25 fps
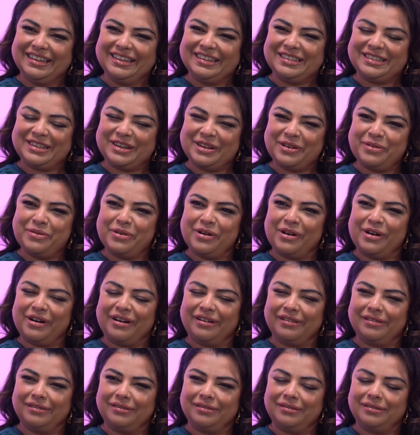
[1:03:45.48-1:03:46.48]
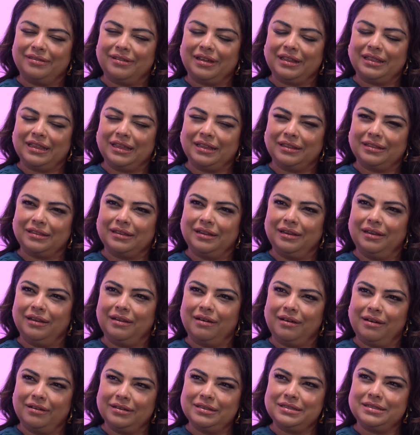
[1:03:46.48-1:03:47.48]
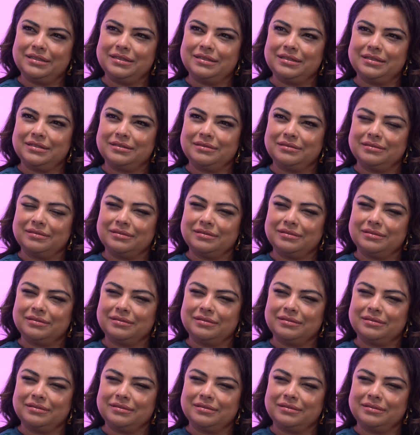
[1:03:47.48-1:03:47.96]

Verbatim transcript: Do you know what? I think the last